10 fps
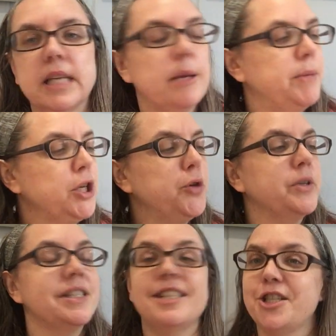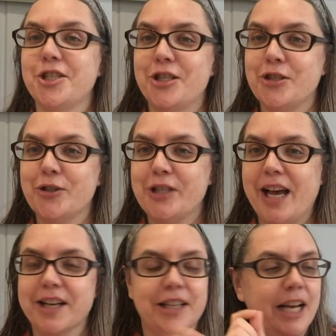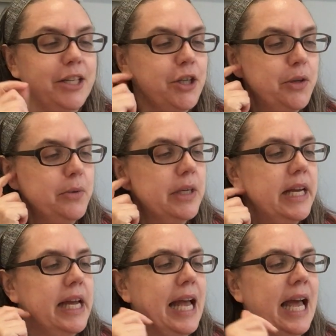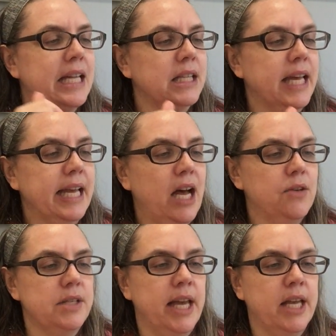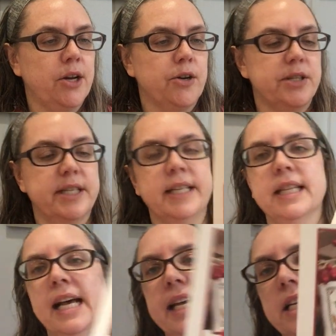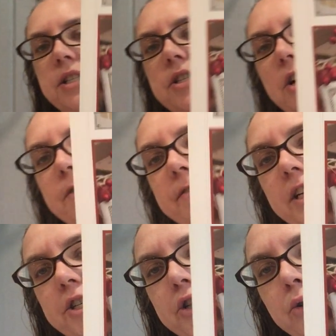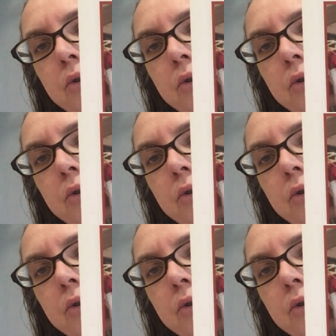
Keeping you in stitches is her tagline. Cute. And lighthouse, anchor, sea lion, and starfish